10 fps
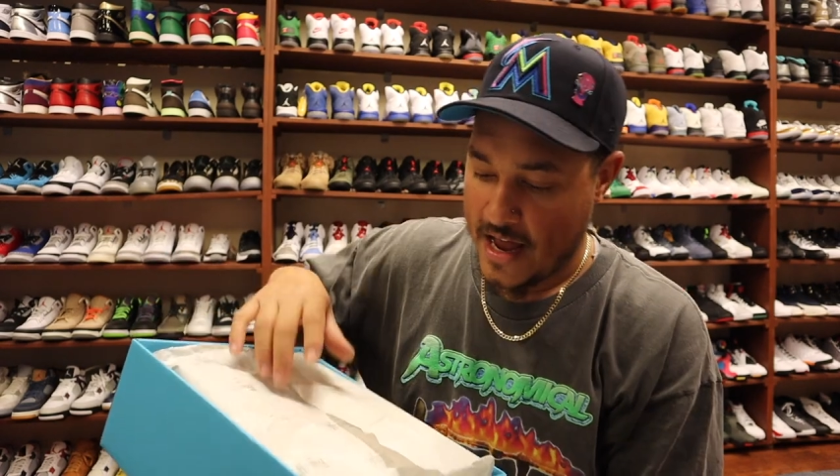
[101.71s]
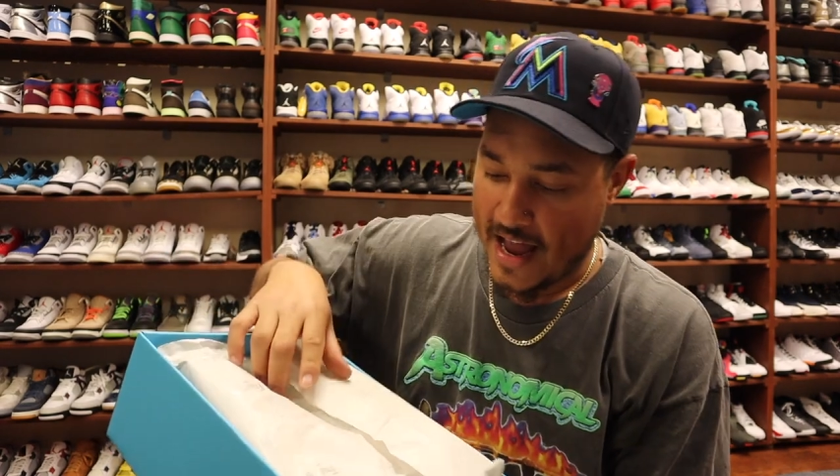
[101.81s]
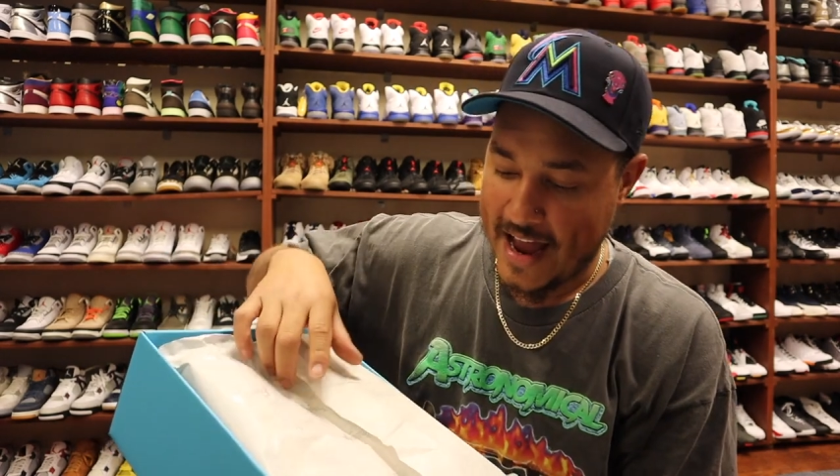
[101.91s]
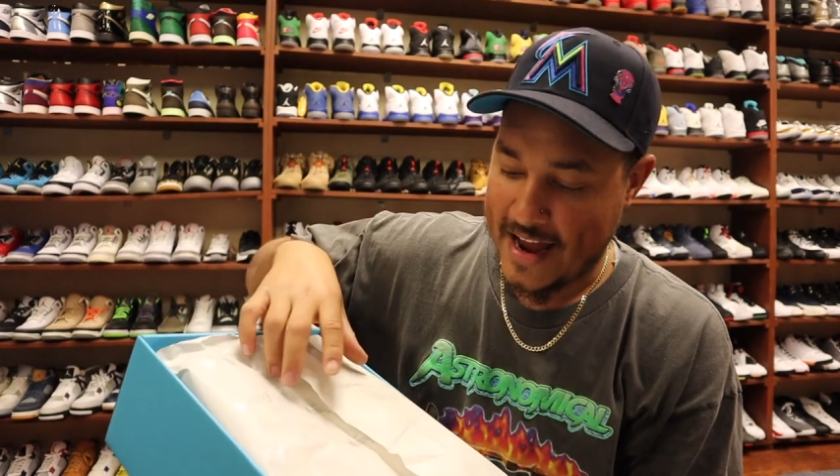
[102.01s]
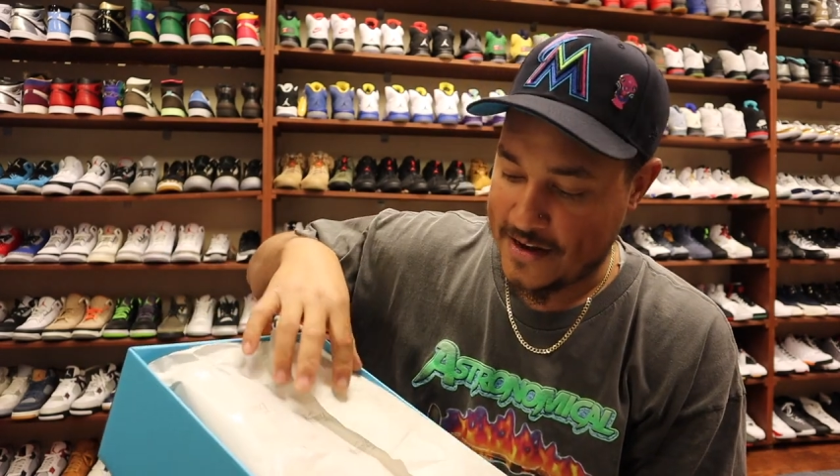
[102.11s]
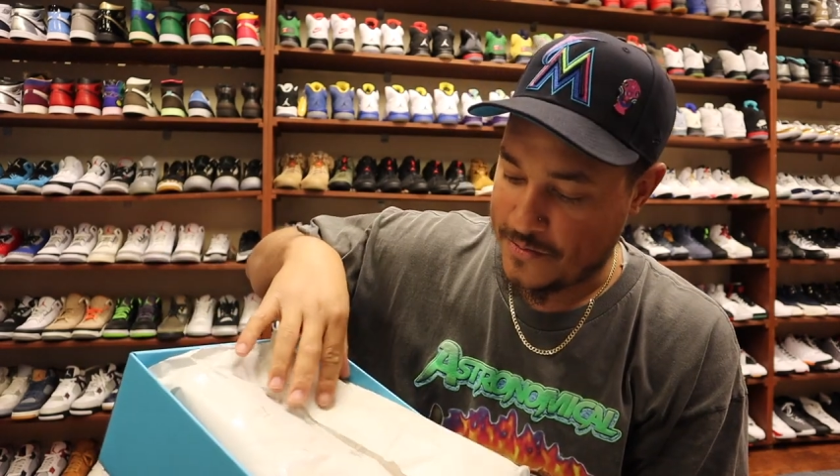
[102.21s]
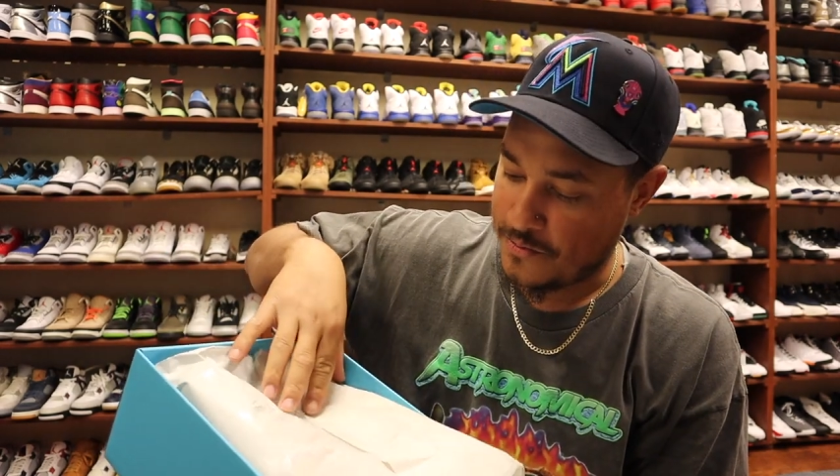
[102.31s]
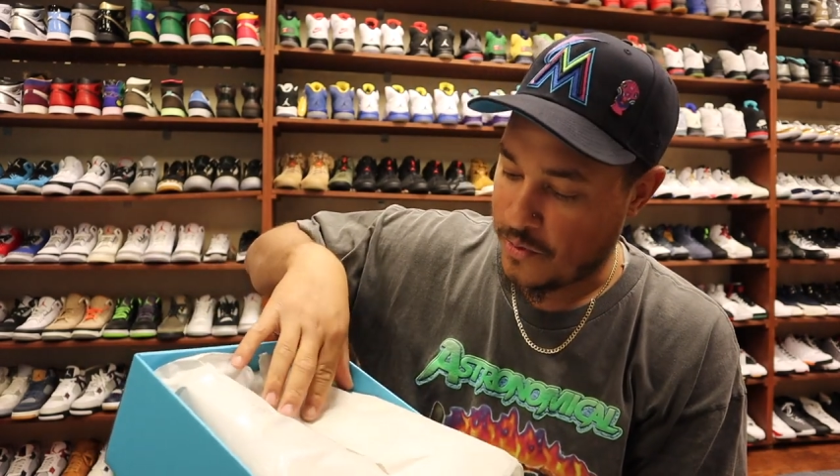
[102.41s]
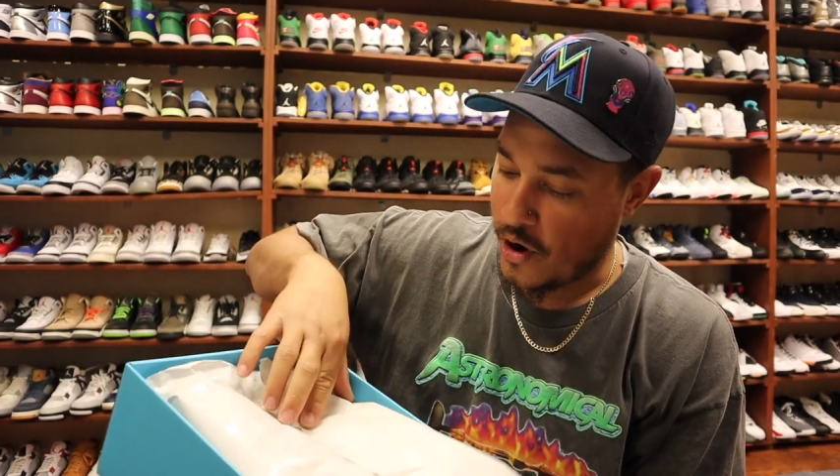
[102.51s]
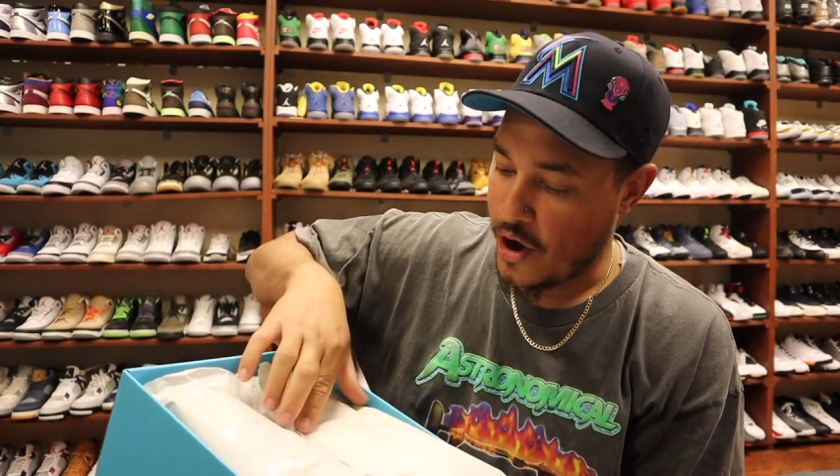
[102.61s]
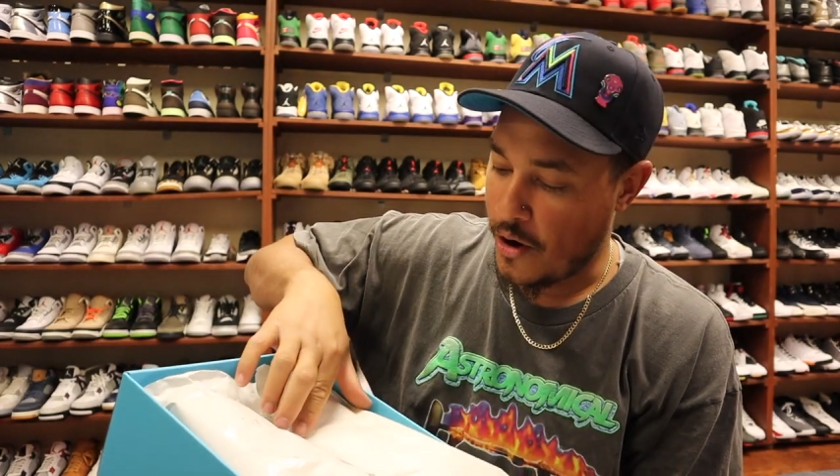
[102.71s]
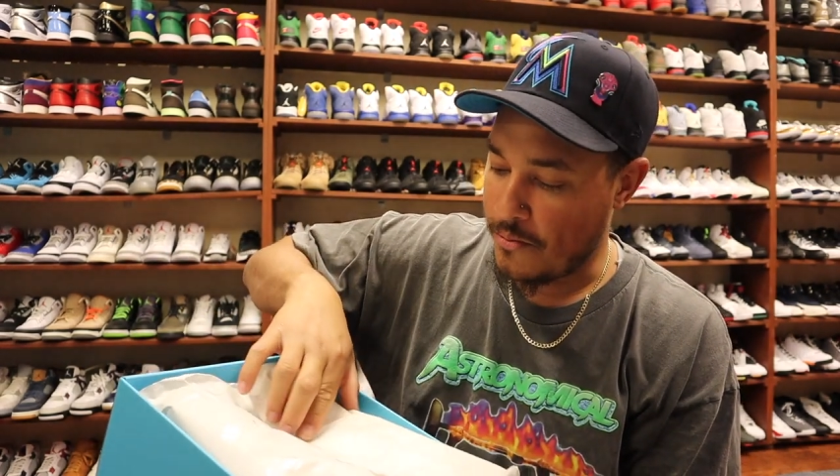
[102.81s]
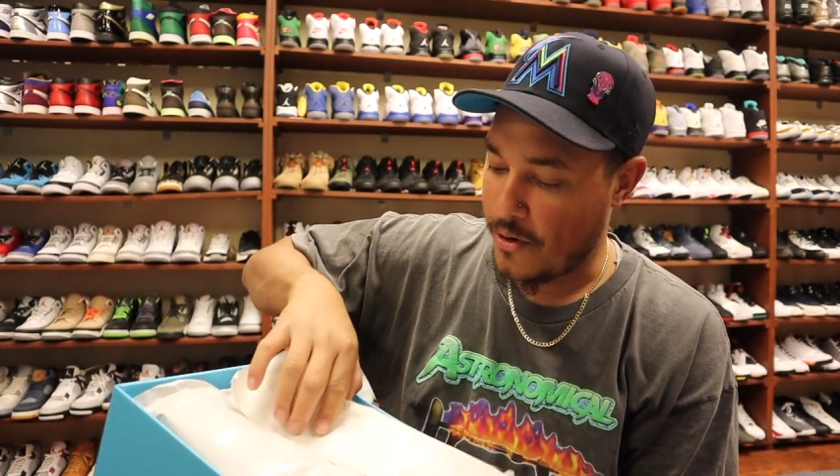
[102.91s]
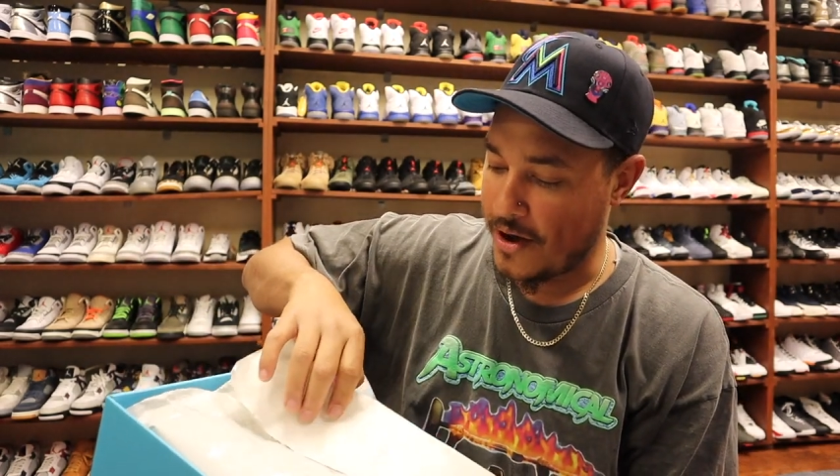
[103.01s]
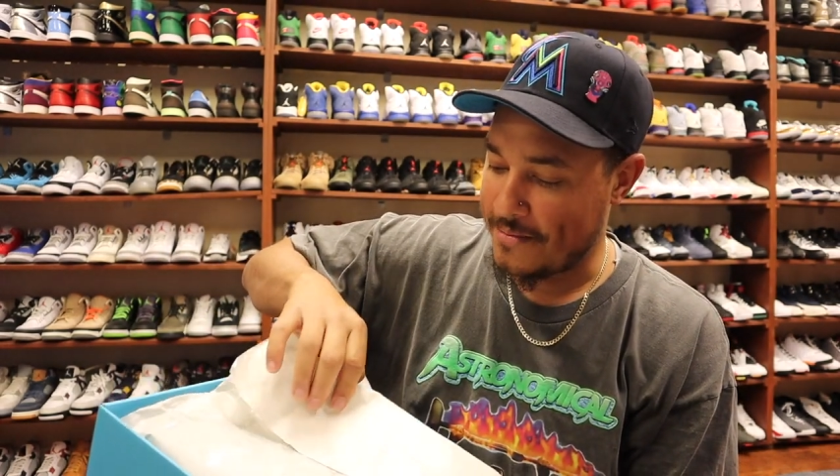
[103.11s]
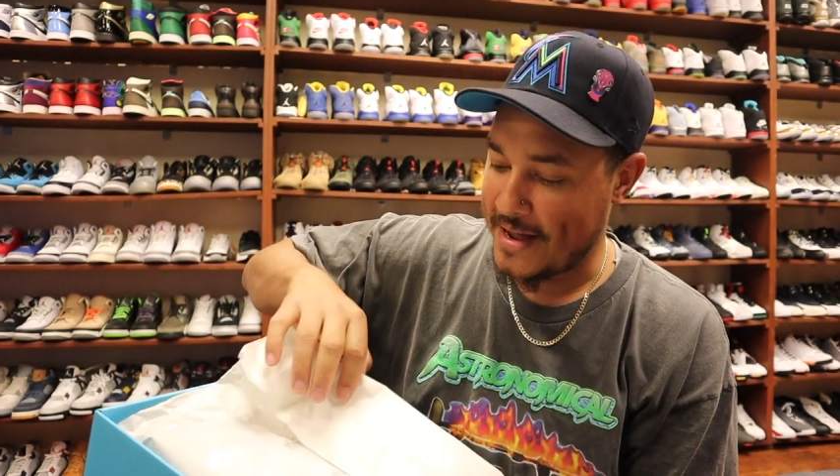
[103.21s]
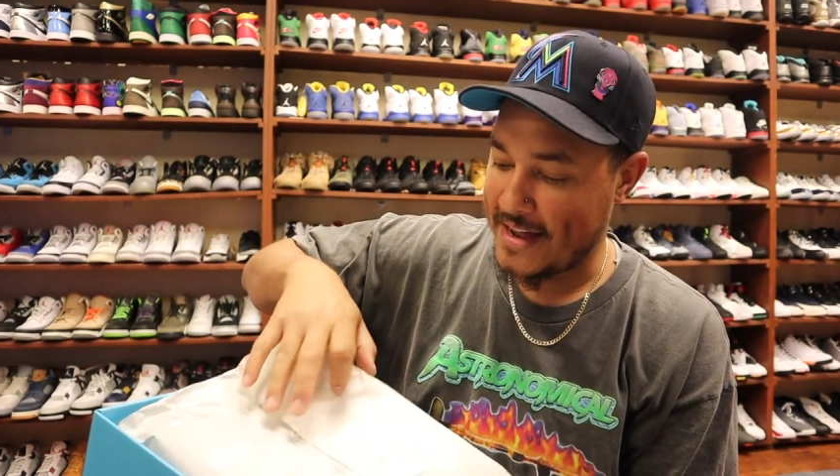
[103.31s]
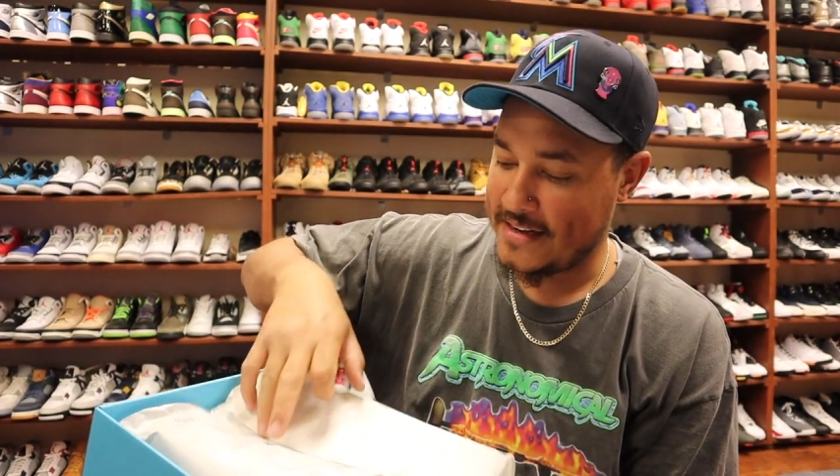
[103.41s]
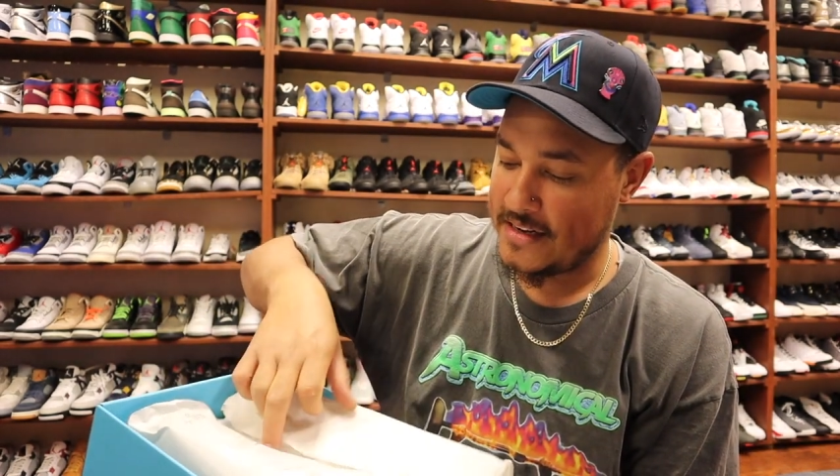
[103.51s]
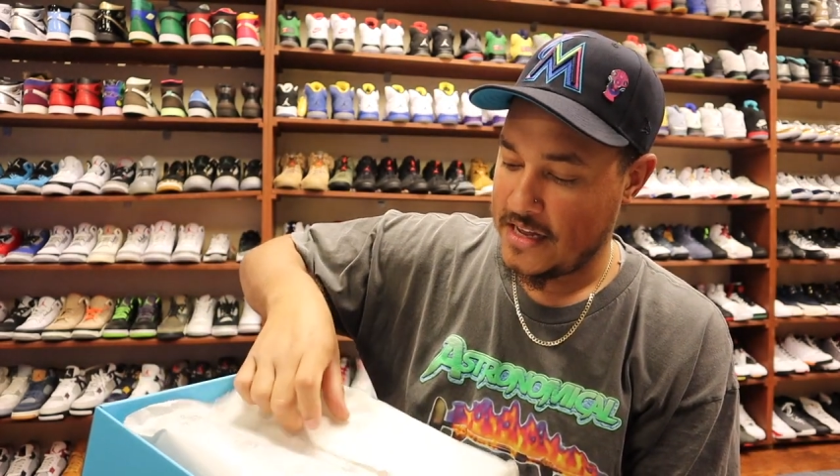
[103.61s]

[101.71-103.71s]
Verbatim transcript: And boy, oh boy, man.